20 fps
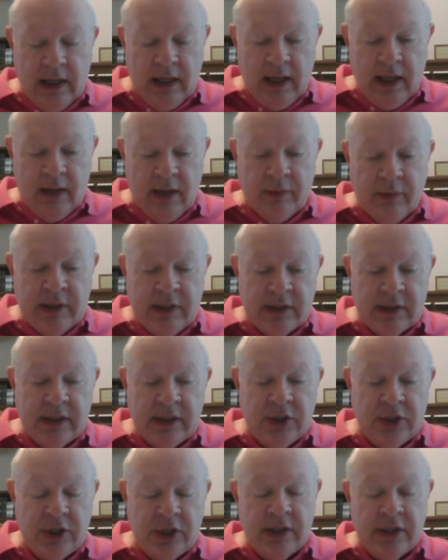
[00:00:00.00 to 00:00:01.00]
And we see
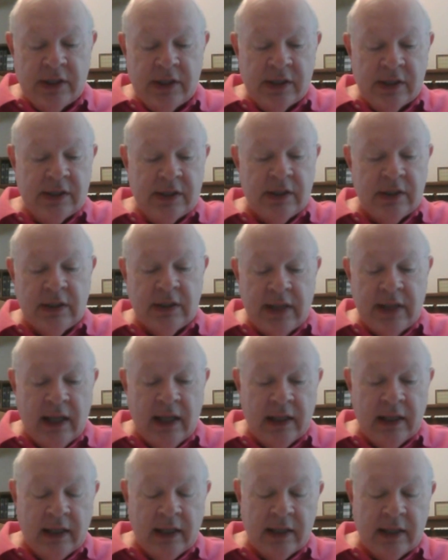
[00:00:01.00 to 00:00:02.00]
Jesus
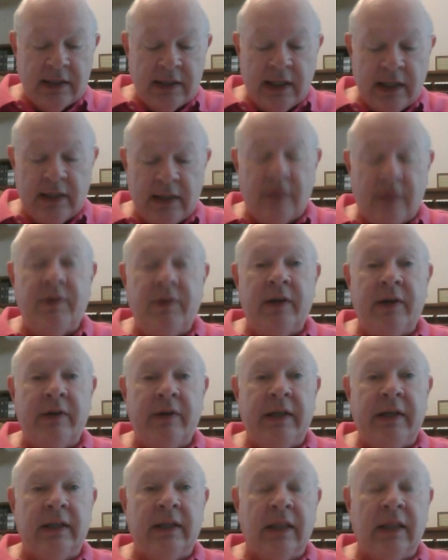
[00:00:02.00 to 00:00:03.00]
telling us that the
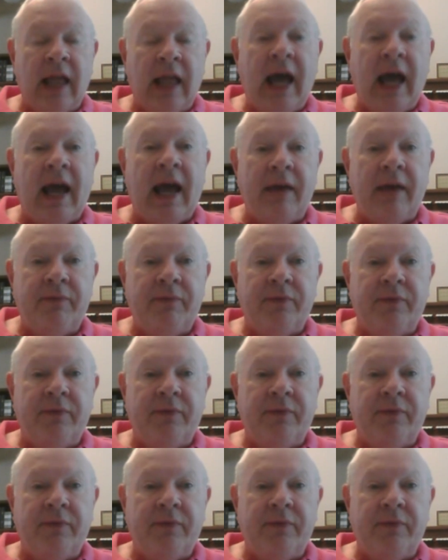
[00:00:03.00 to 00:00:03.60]
very life